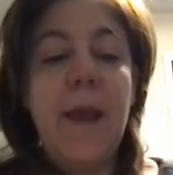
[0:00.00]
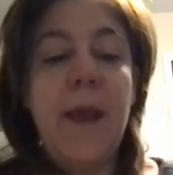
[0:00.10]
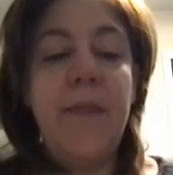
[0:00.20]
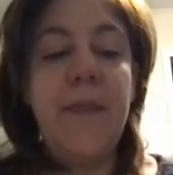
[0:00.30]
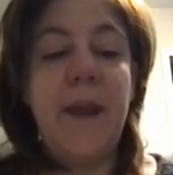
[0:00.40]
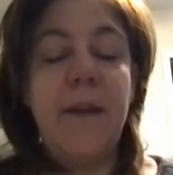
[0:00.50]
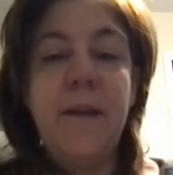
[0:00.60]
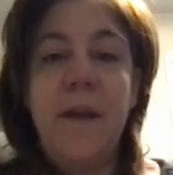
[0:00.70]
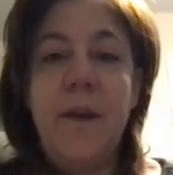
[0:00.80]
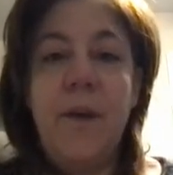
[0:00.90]
And
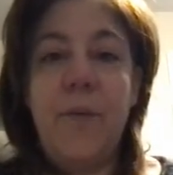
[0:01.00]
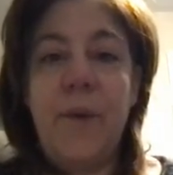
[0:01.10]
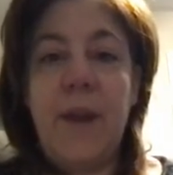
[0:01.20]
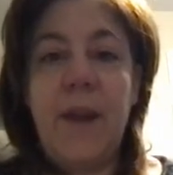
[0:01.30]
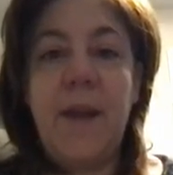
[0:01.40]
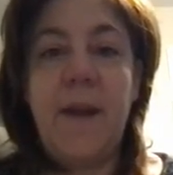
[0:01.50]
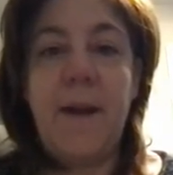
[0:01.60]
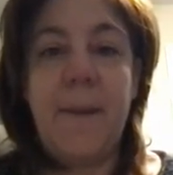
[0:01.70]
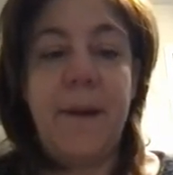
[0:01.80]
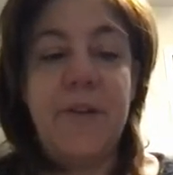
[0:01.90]
then
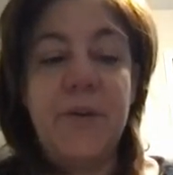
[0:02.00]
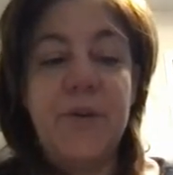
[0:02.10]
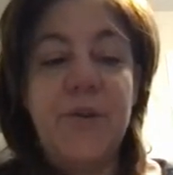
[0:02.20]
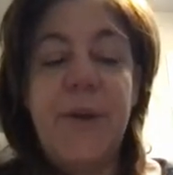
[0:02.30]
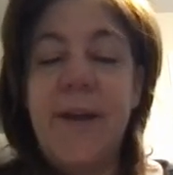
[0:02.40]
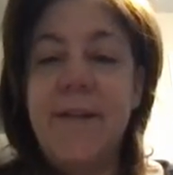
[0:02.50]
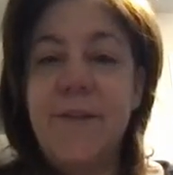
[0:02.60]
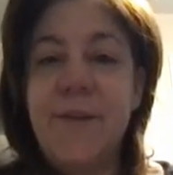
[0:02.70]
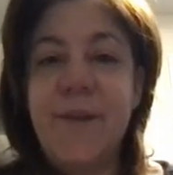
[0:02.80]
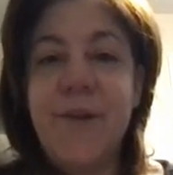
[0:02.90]
I showed you how to
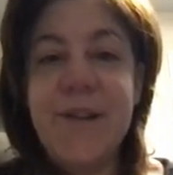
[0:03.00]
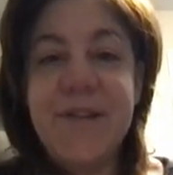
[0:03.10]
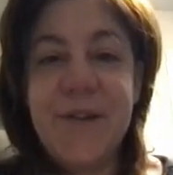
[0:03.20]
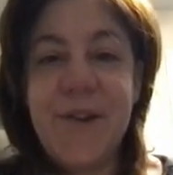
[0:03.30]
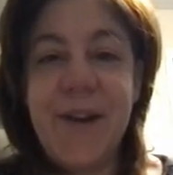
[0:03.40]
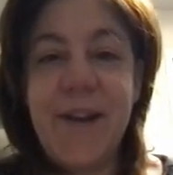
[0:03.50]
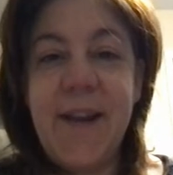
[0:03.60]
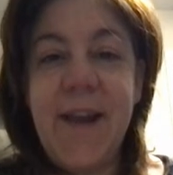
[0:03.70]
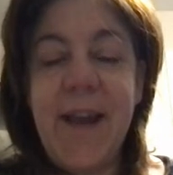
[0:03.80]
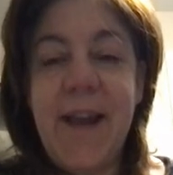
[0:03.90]
do the green screen
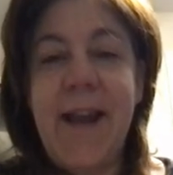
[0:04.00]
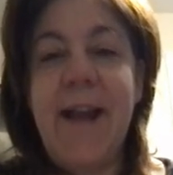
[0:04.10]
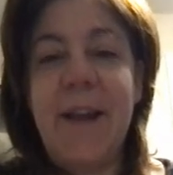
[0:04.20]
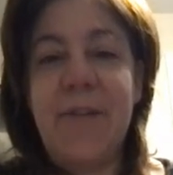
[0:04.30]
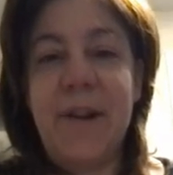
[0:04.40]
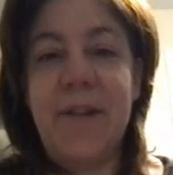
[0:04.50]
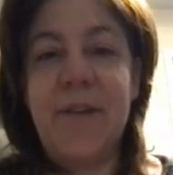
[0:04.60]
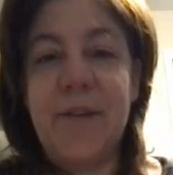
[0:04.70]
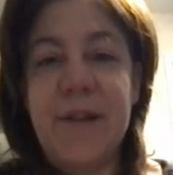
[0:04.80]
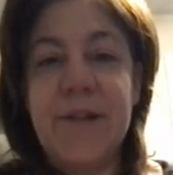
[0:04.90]
and how to get rid of the
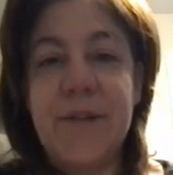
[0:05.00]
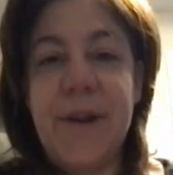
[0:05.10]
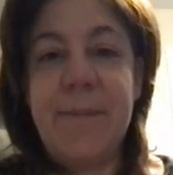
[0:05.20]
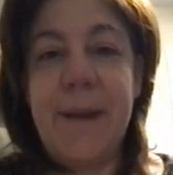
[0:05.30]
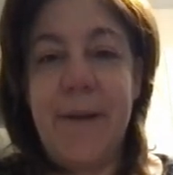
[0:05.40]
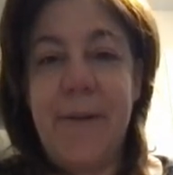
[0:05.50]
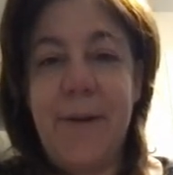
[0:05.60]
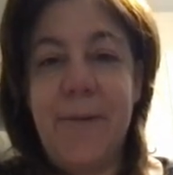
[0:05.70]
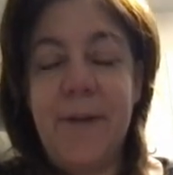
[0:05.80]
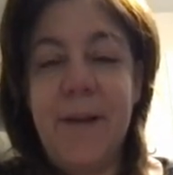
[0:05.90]
green screen
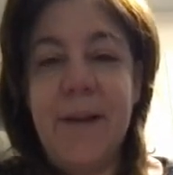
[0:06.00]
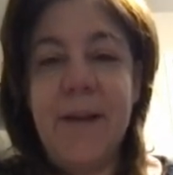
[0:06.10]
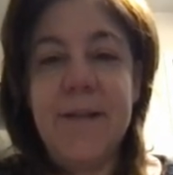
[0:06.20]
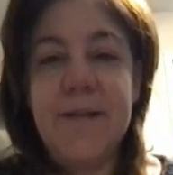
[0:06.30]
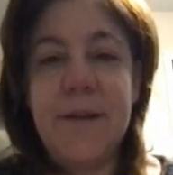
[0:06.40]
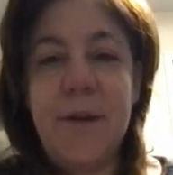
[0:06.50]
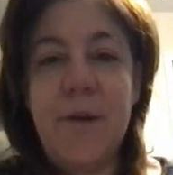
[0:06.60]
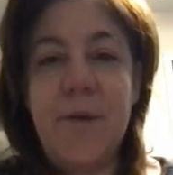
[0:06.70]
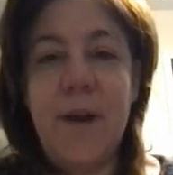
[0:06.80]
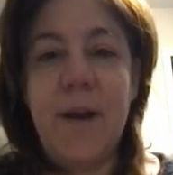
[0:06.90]
background.
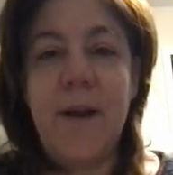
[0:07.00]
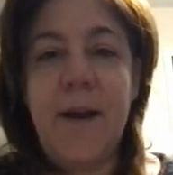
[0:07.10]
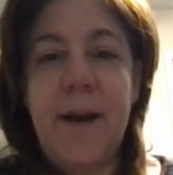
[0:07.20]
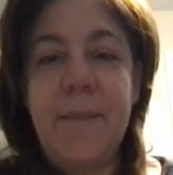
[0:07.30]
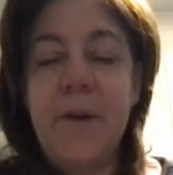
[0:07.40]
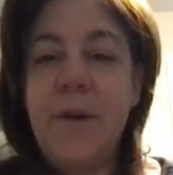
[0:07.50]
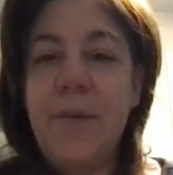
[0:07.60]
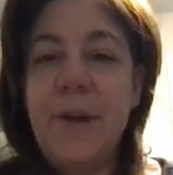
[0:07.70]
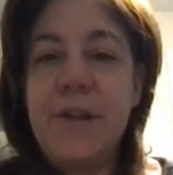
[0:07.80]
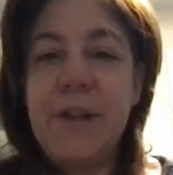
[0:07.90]
So I'm going
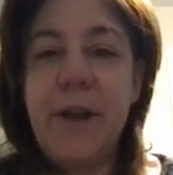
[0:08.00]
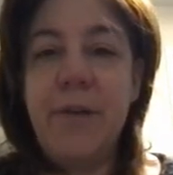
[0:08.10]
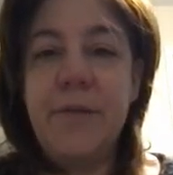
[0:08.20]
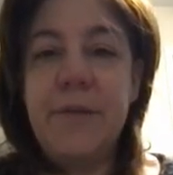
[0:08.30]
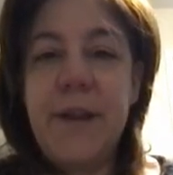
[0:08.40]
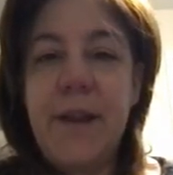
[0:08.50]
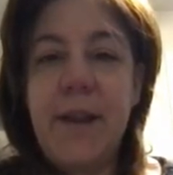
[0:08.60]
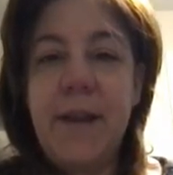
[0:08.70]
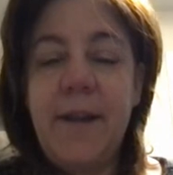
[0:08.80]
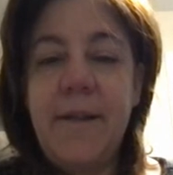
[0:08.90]
to reach out
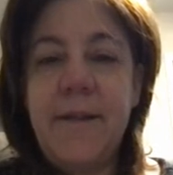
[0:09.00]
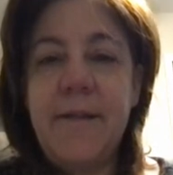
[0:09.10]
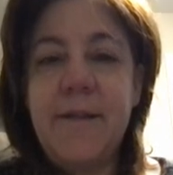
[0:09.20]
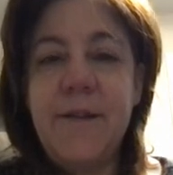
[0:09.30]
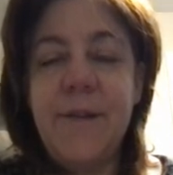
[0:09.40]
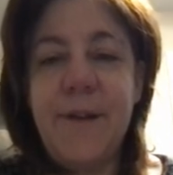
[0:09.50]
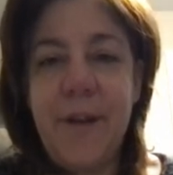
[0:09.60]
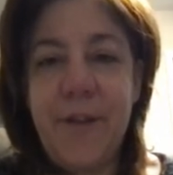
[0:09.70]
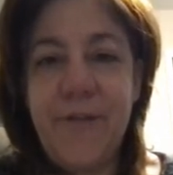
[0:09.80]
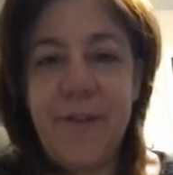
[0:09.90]
and do
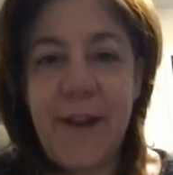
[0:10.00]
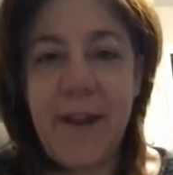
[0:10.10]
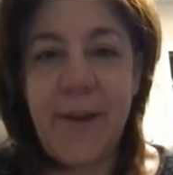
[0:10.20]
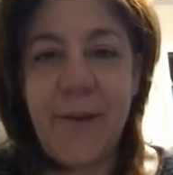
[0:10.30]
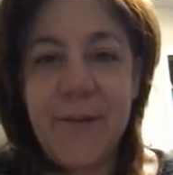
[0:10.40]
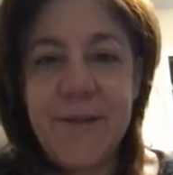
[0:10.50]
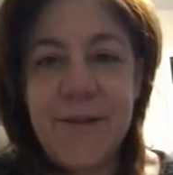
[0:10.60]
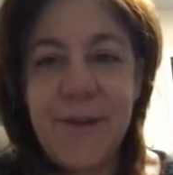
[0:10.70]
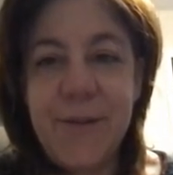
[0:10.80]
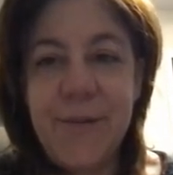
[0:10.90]
another video
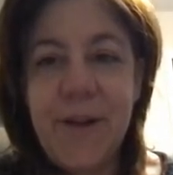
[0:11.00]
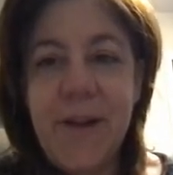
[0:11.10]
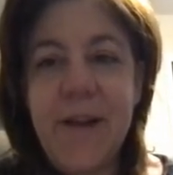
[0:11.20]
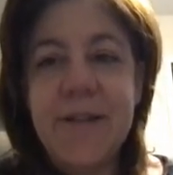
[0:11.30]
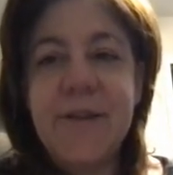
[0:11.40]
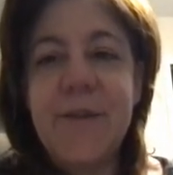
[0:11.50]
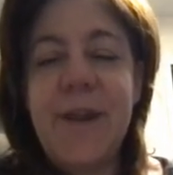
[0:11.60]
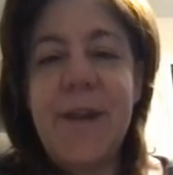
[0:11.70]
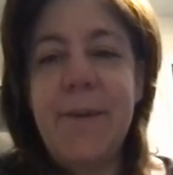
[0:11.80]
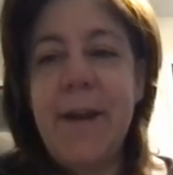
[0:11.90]
soon. So
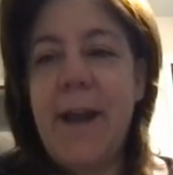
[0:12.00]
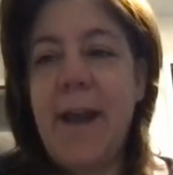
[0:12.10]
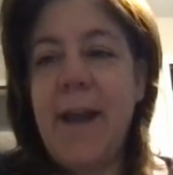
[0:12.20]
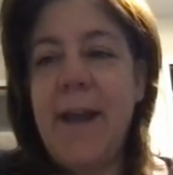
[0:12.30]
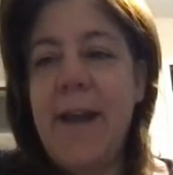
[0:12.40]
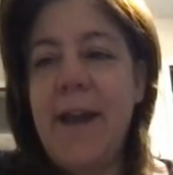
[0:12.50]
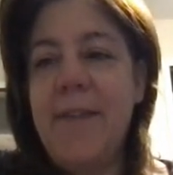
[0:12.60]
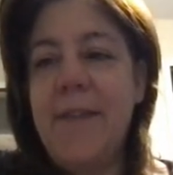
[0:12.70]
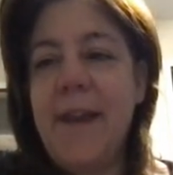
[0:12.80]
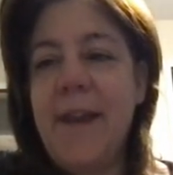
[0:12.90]
keep an eye
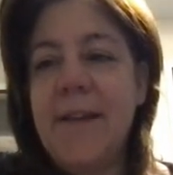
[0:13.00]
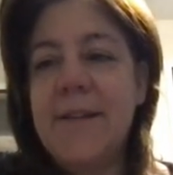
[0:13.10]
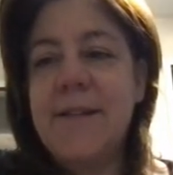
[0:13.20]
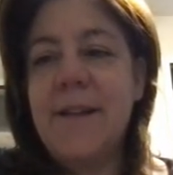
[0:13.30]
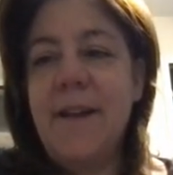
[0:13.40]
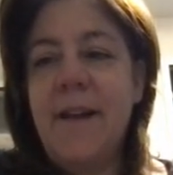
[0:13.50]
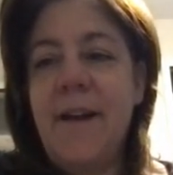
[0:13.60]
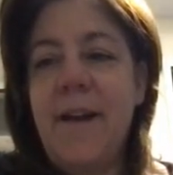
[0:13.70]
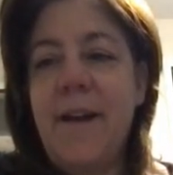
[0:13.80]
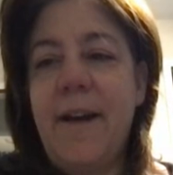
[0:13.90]
on that
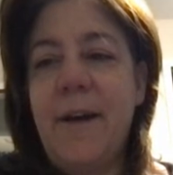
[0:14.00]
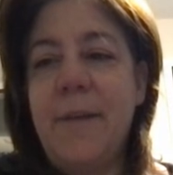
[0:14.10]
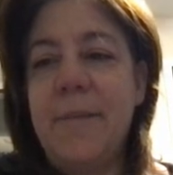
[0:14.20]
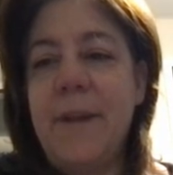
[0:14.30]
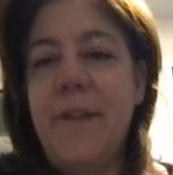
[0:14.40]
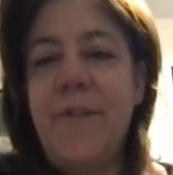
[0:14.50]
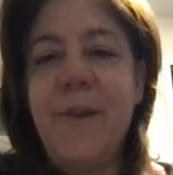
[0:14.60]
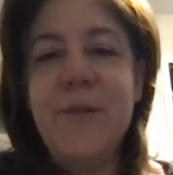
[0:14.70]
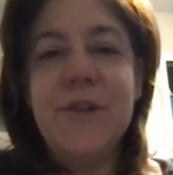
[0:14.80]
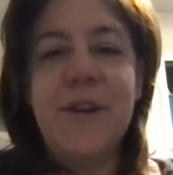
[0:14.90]
in the
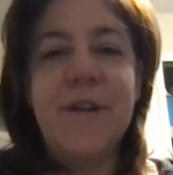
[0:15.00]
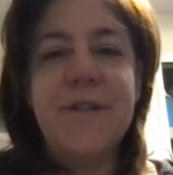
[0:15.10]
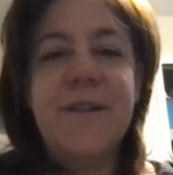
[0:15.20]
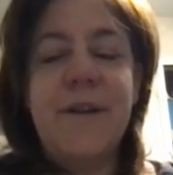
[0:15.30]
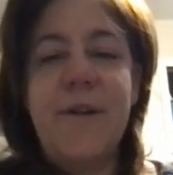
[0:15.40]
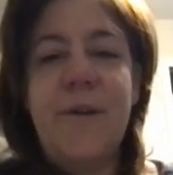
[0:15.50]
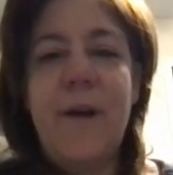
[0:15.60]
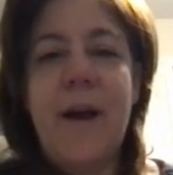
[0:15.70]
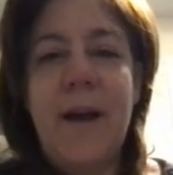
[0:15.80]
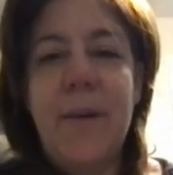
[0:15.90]
future.
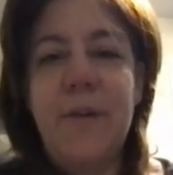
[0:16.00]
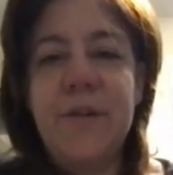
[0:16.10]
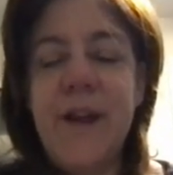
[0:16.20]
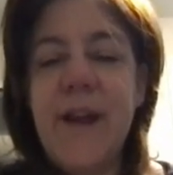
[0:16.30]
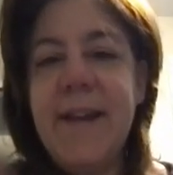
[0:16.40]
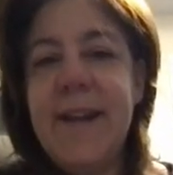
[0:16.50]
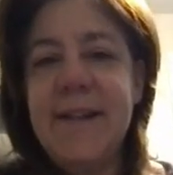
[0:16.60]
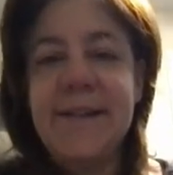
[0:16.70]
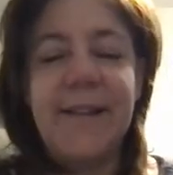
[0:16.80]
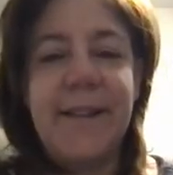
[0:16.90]
So I will try and get
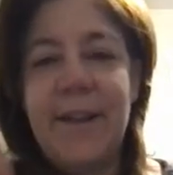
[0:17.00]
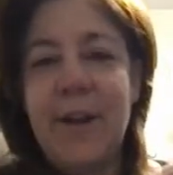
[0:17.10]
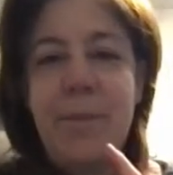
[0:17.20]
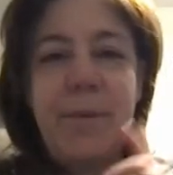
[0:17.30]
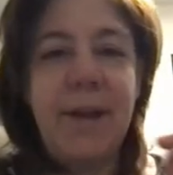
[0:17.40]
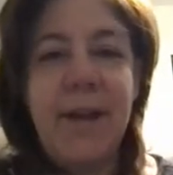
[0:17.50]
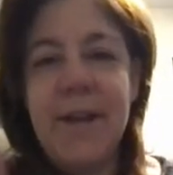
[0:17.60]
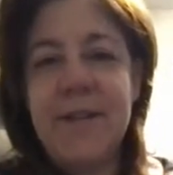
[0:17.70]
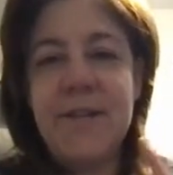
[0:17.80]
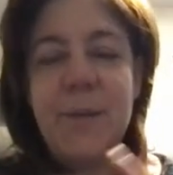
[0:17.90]
it to link up
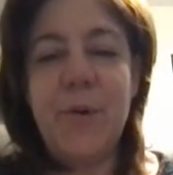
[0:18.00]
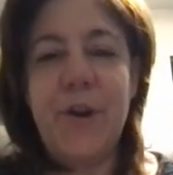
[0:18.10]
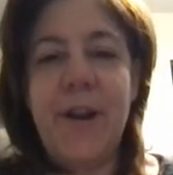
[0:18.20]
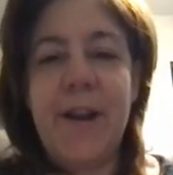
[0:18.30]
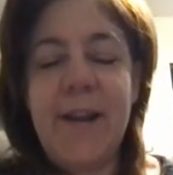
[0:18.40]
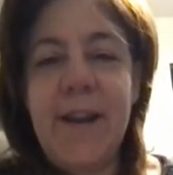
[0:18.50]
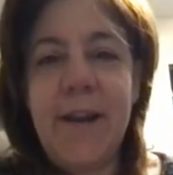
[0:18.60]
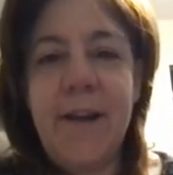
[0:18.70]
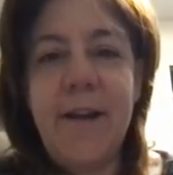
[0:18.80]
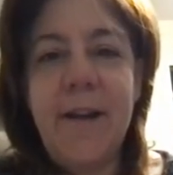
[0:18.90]
somewhere in
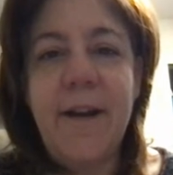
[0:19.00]
here